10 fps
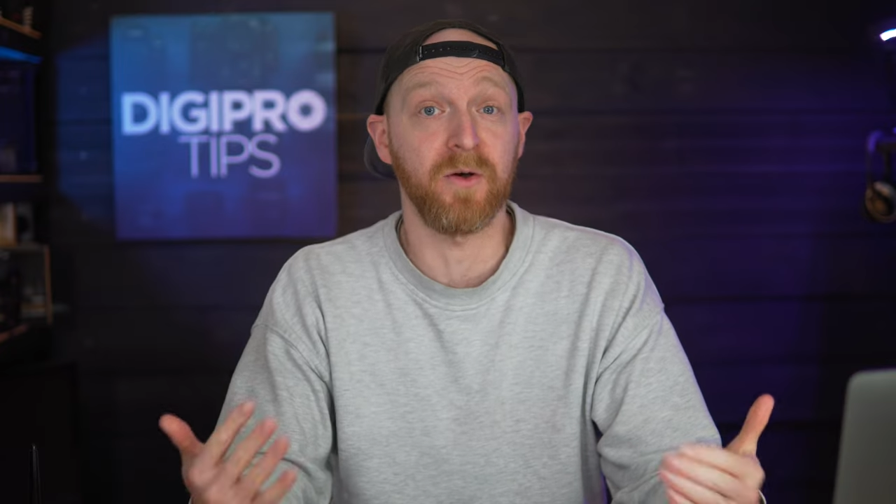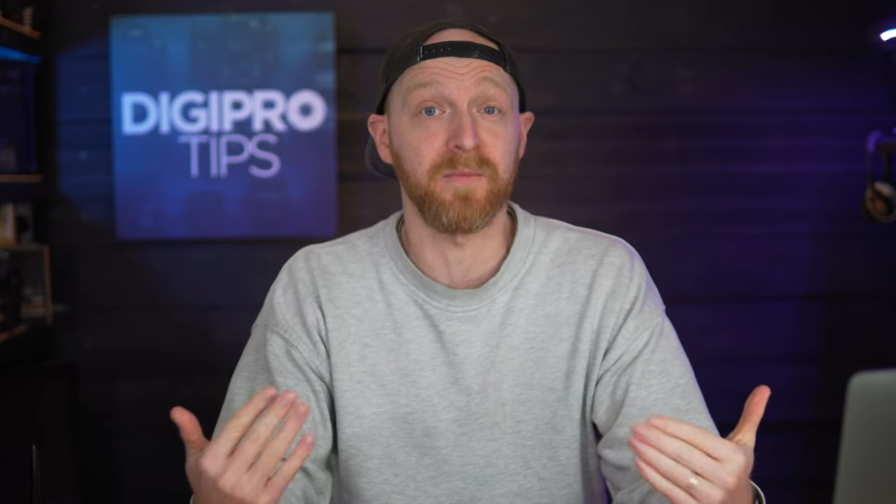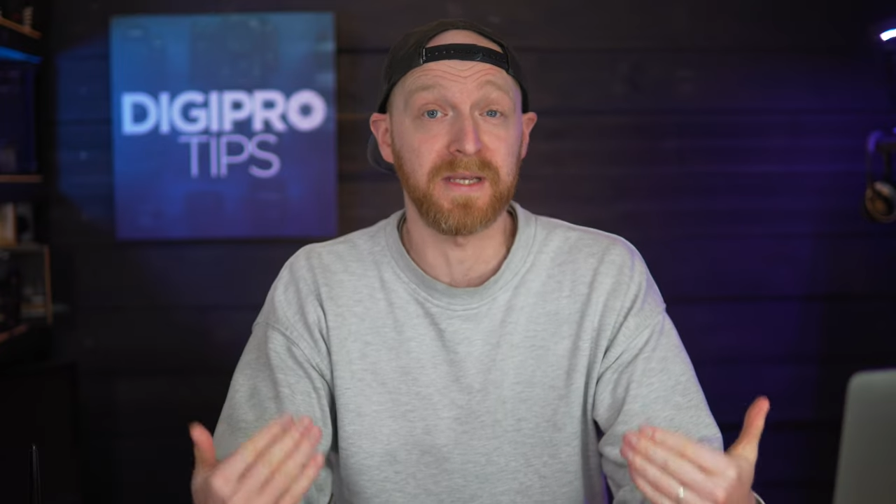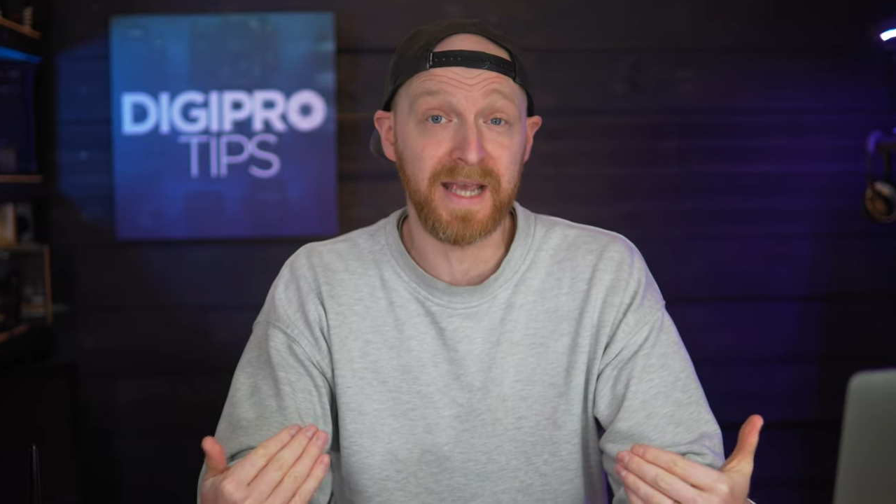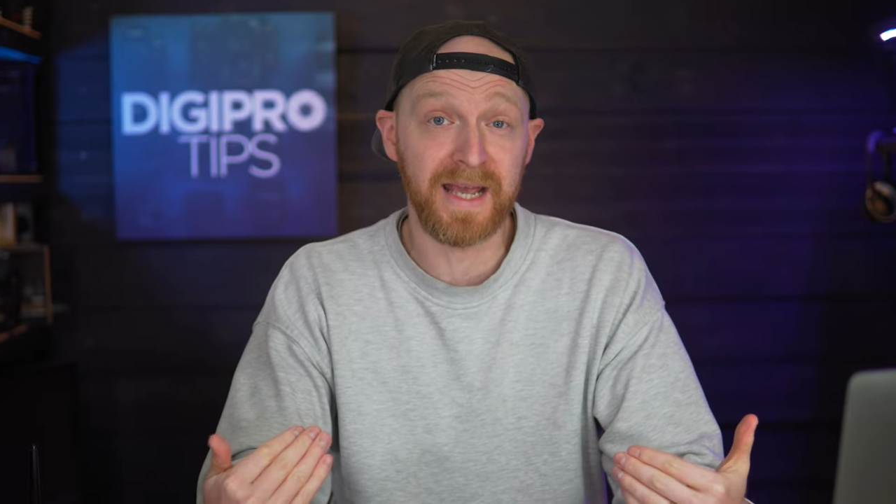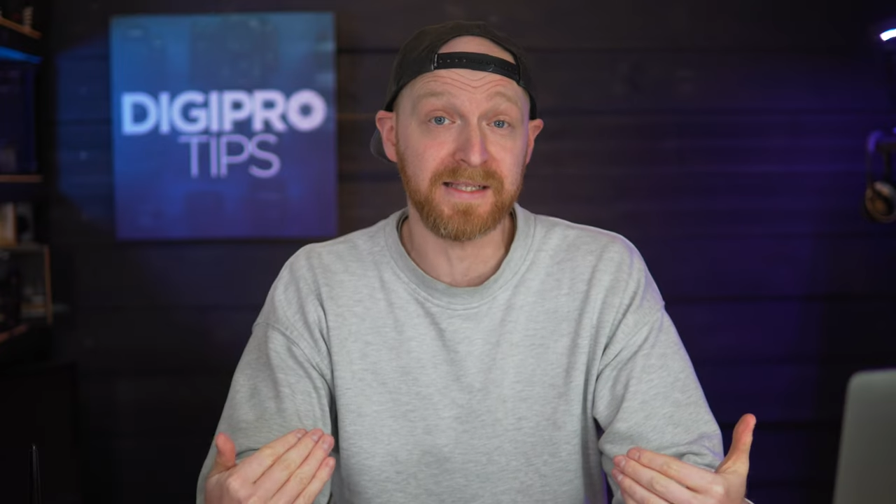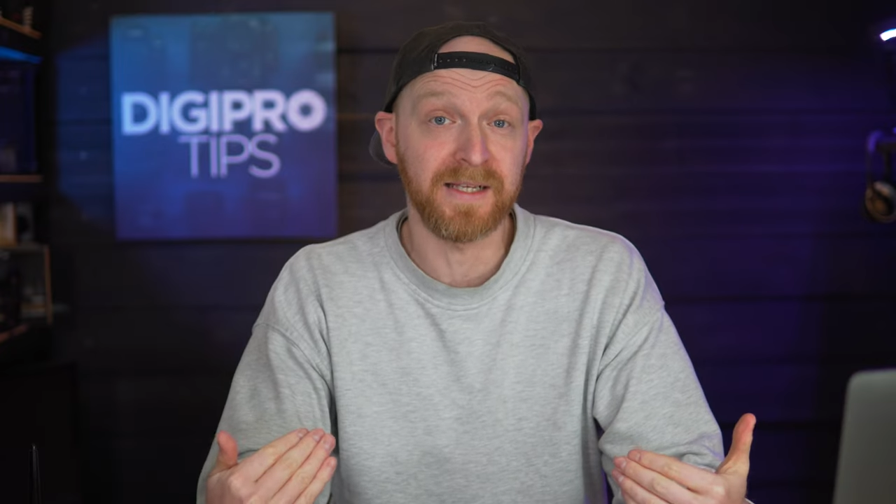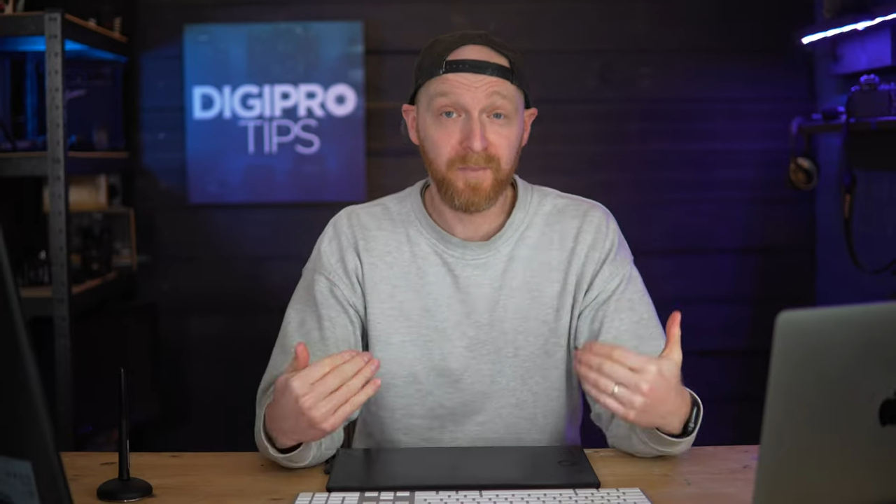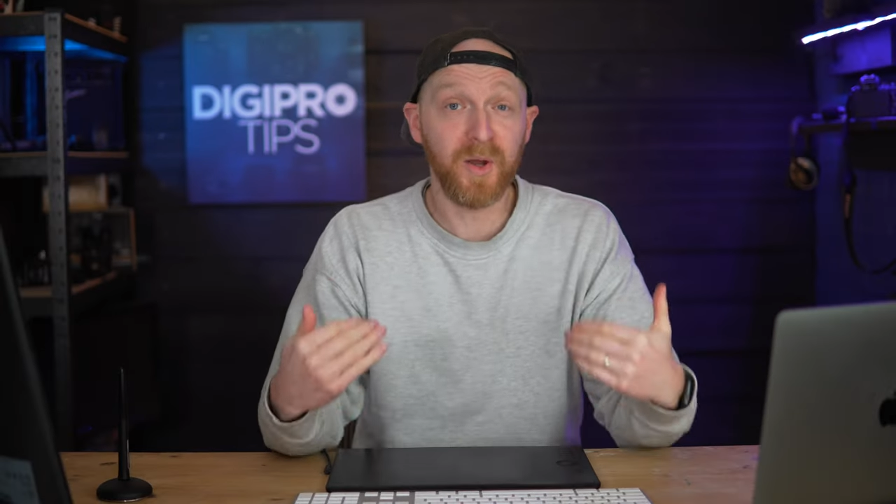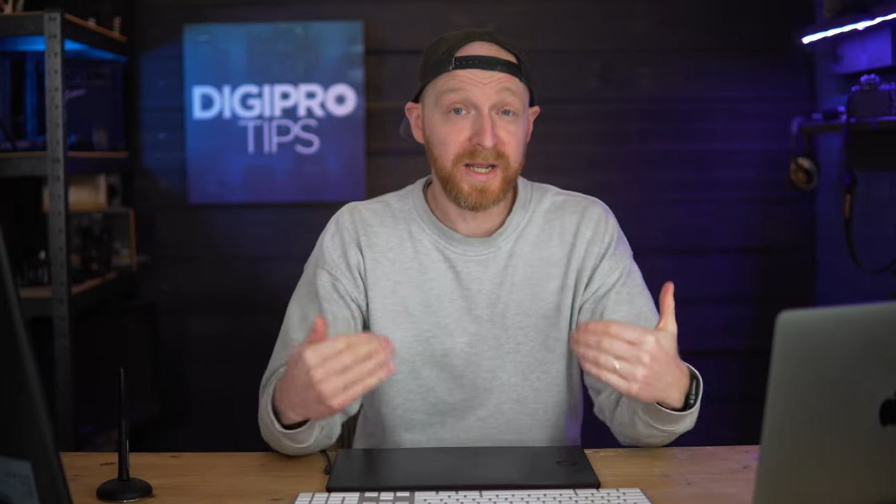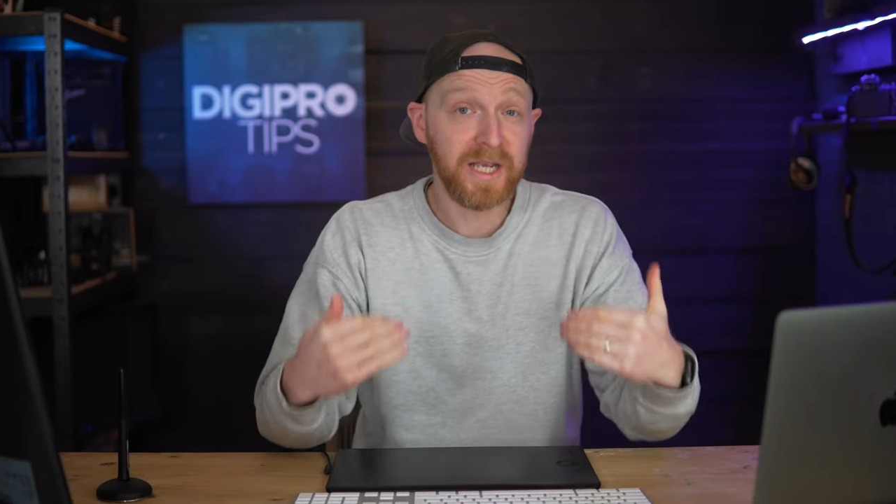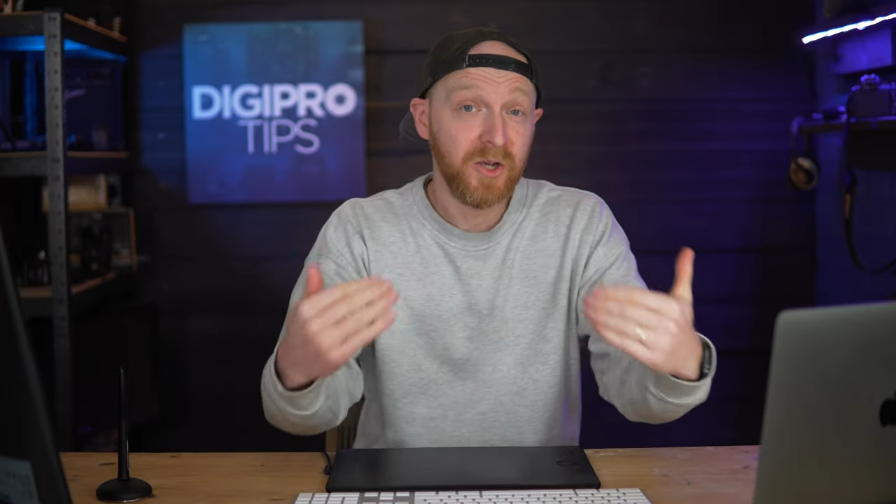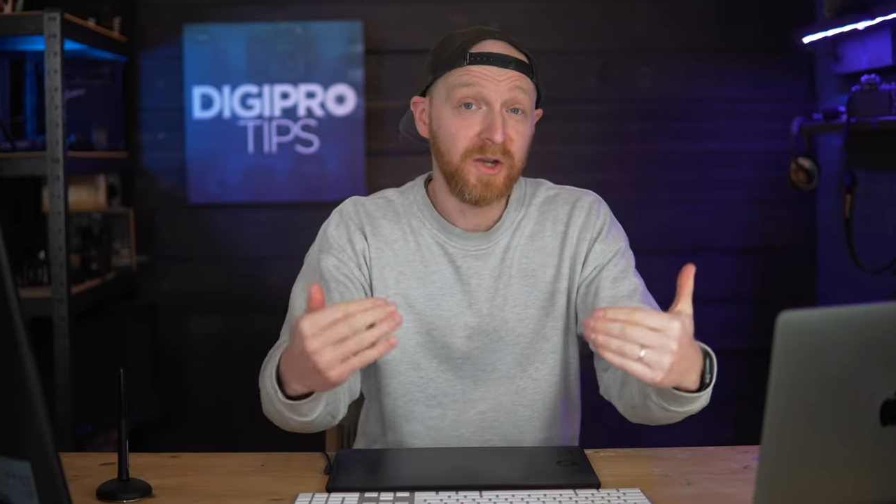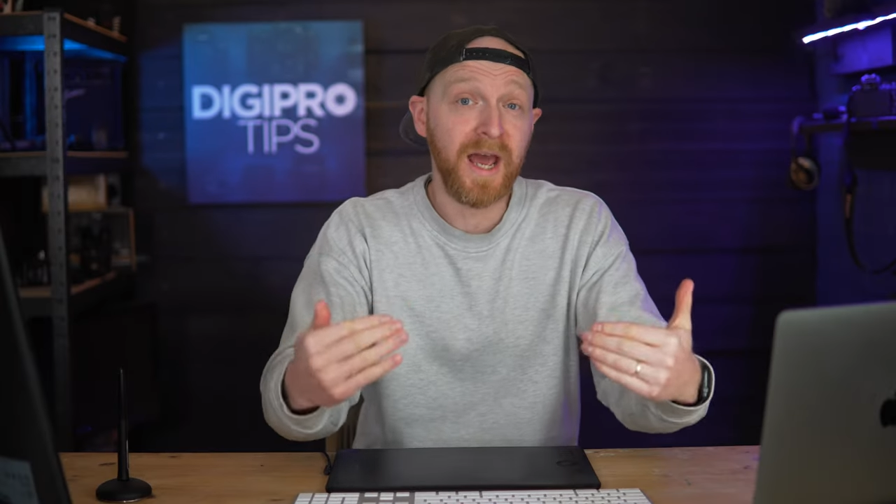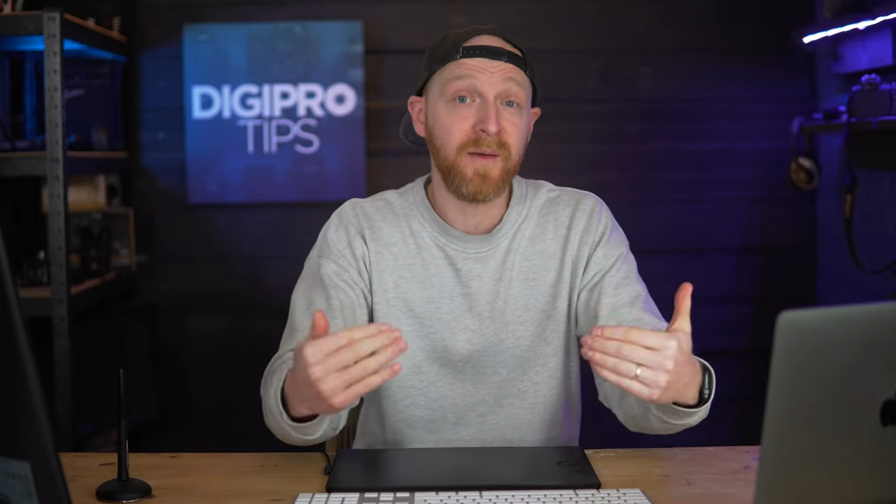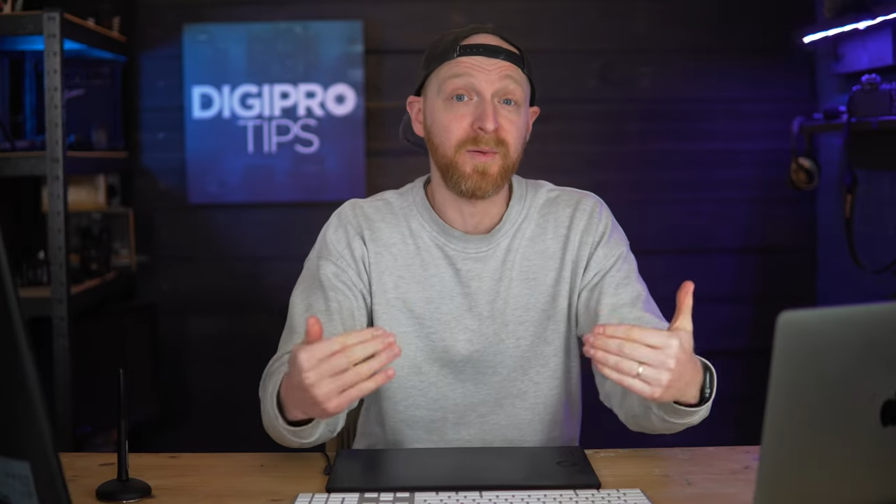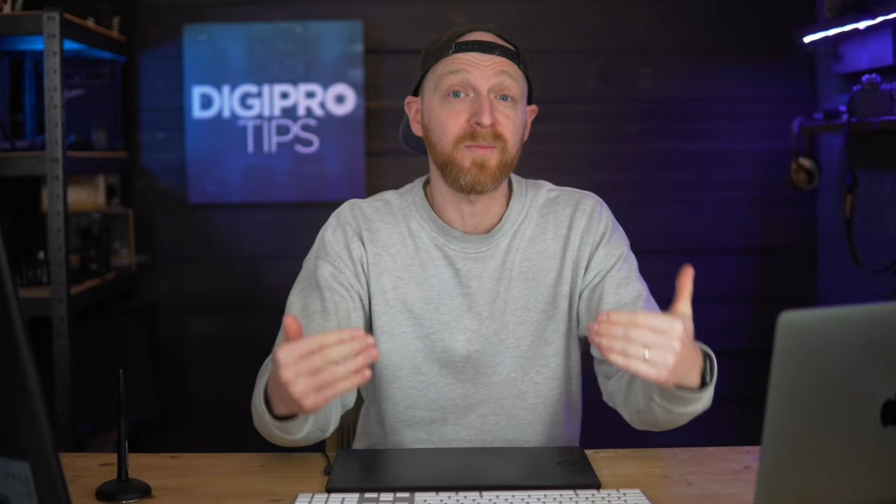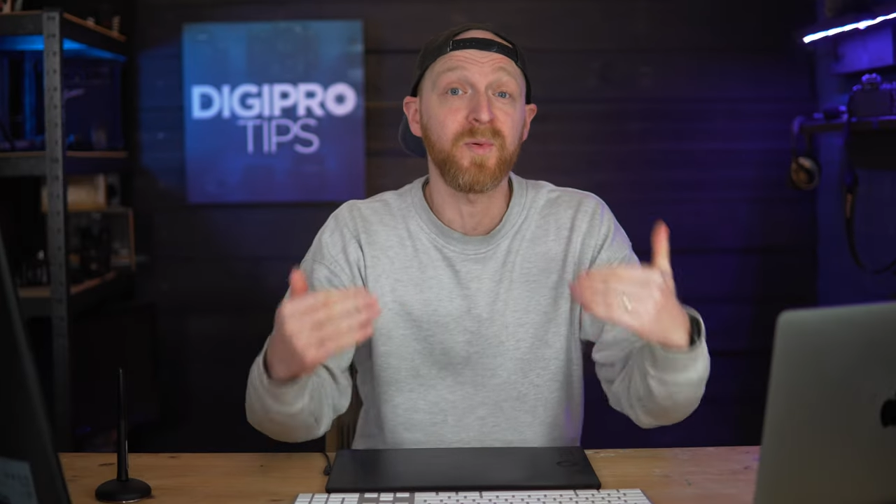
on me yet, but it could happen.